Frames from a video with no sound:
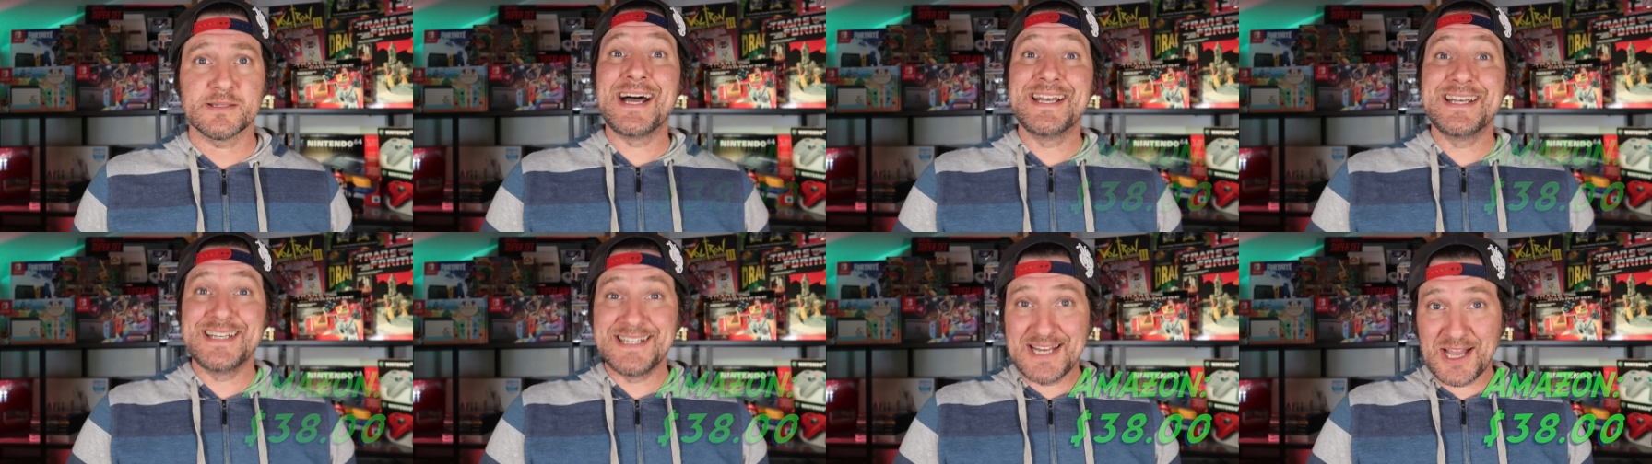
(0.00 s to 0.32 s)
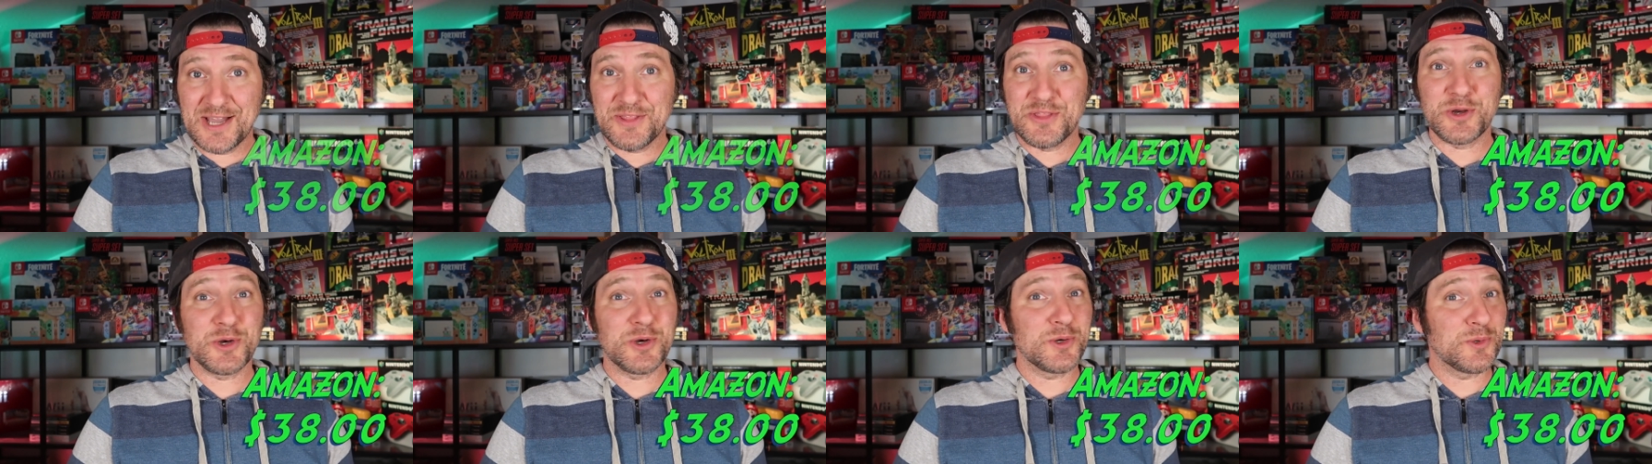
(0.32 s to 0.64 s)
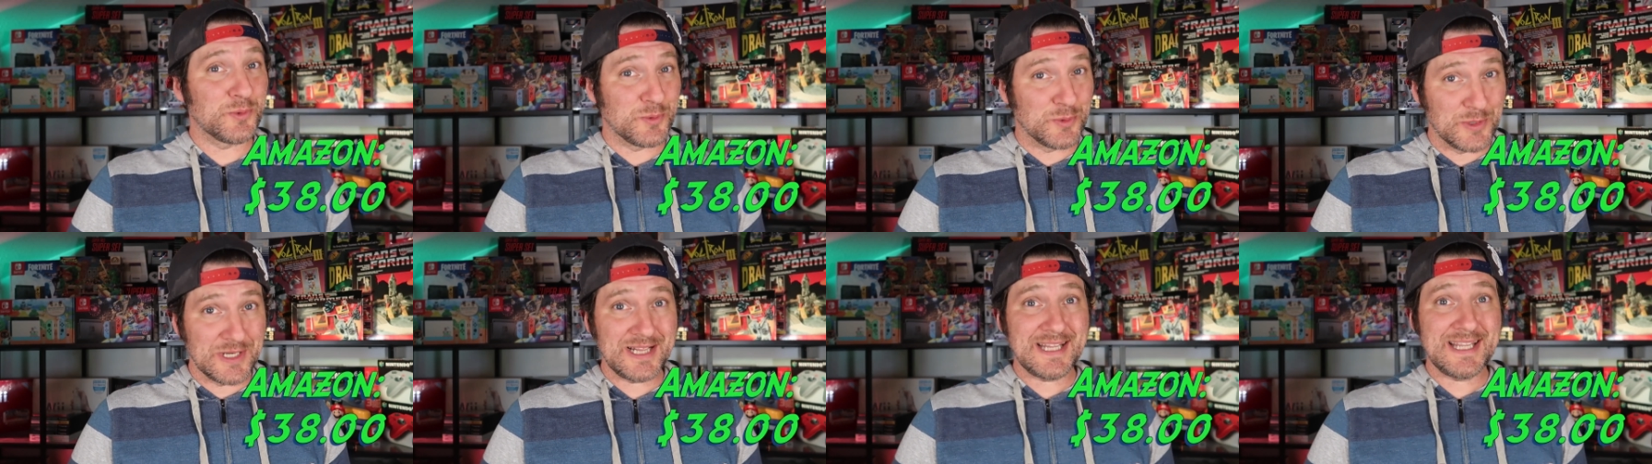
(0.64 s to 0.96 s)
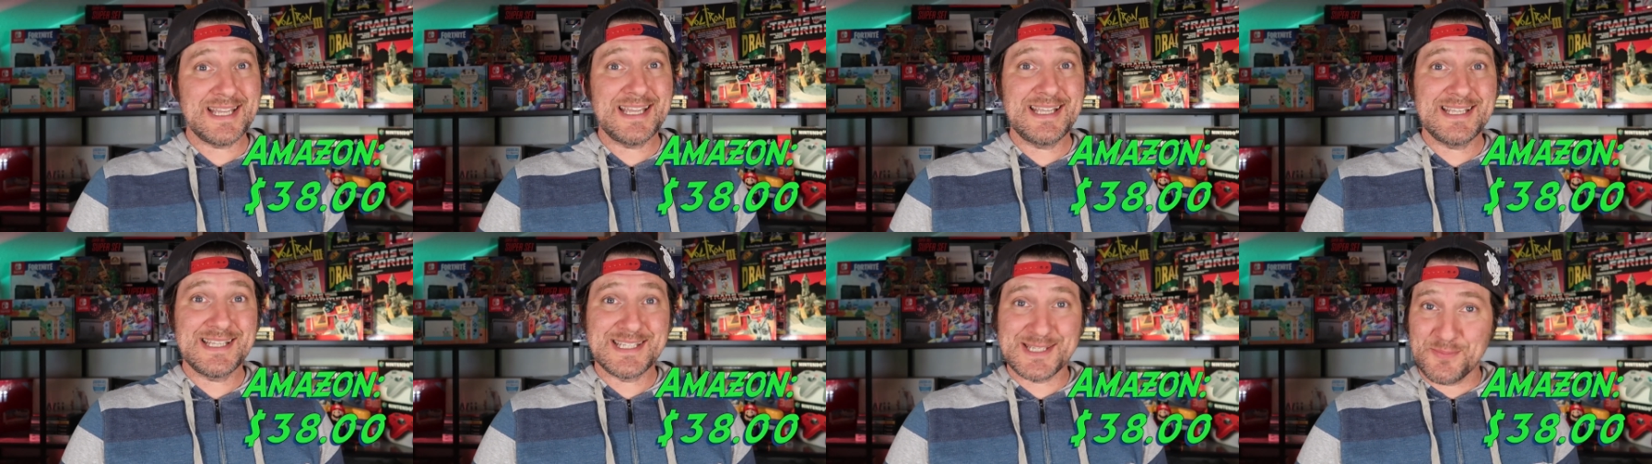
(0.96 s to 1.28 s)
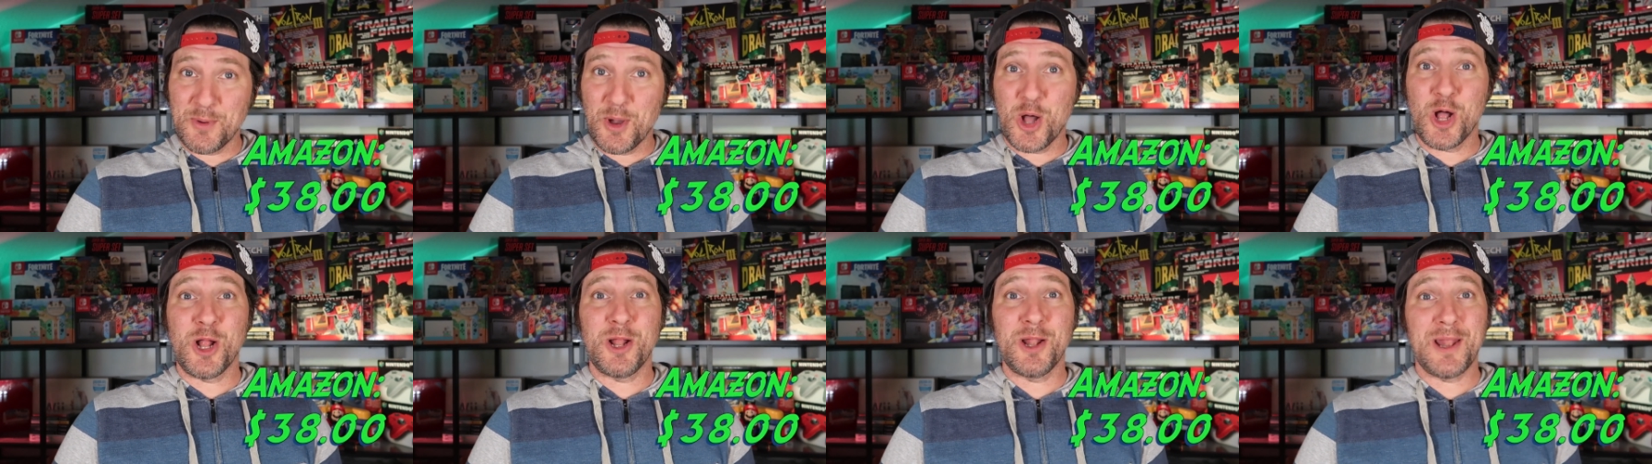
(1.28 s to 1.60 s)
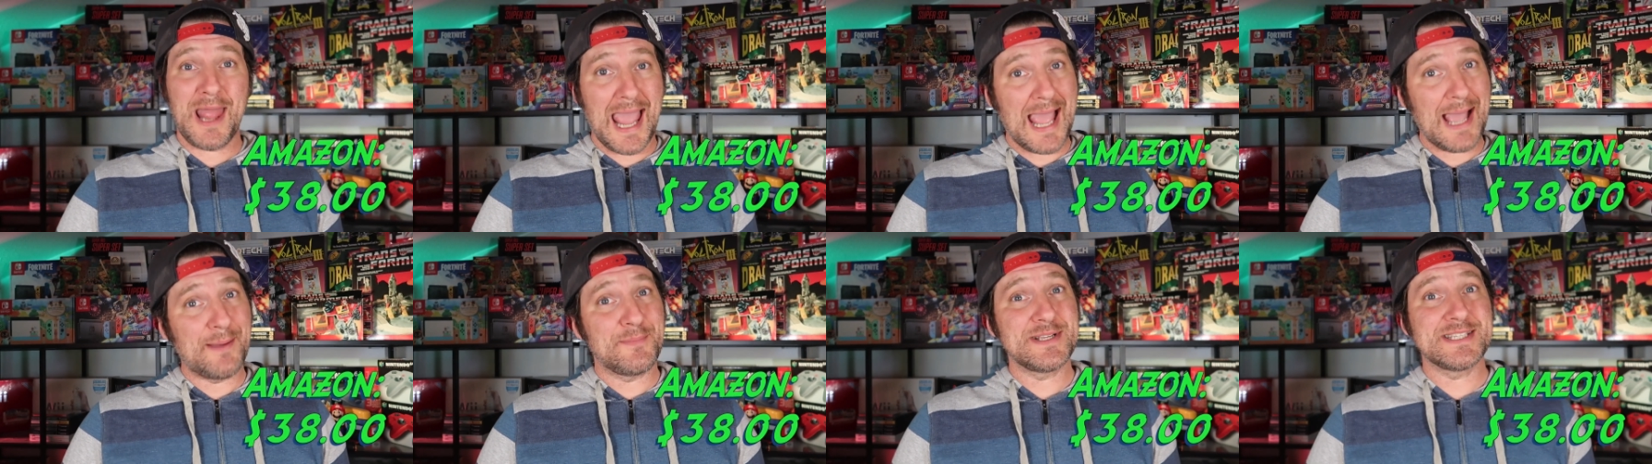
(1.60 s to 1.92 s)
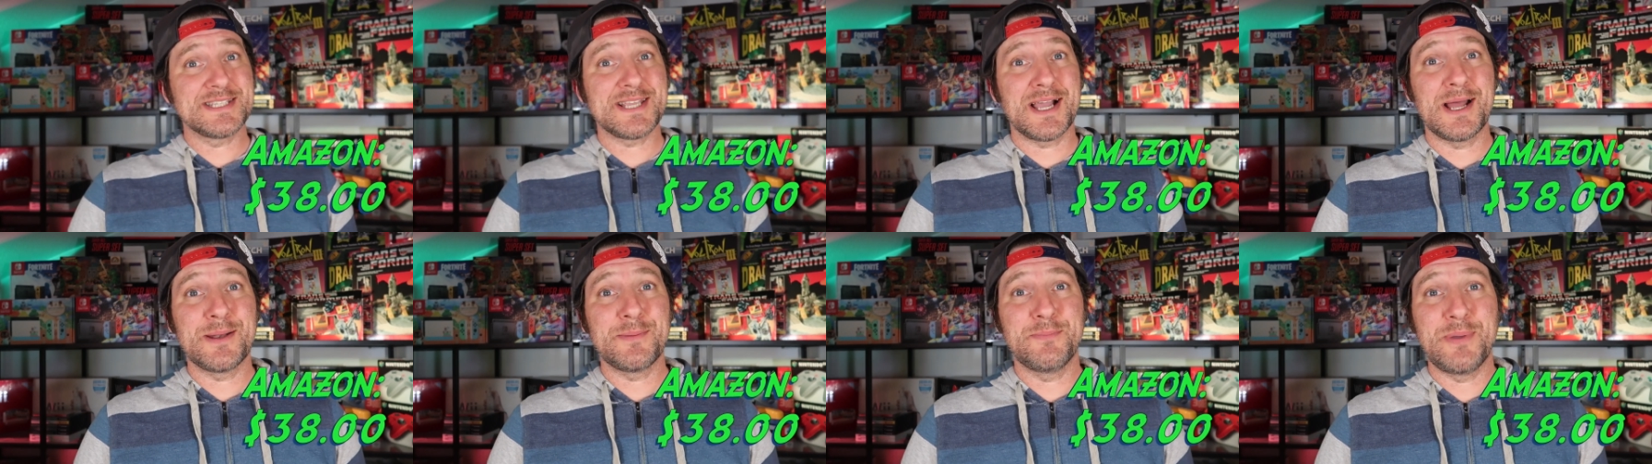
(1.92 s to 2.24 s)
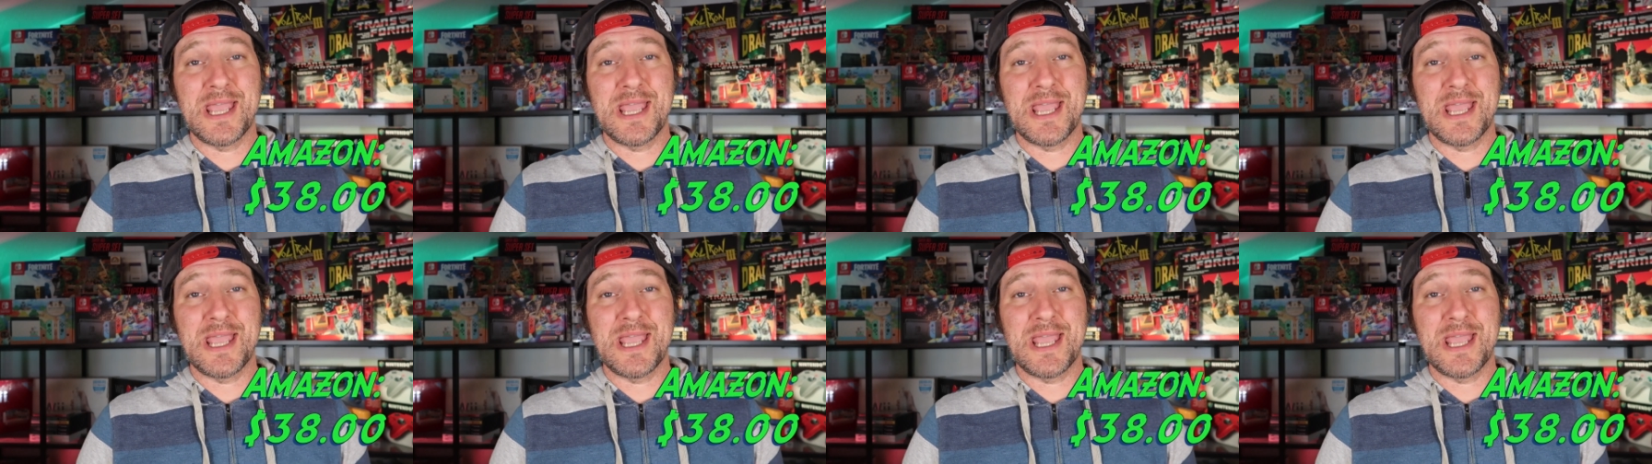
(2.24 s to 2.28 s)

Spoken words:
Another really small Amazon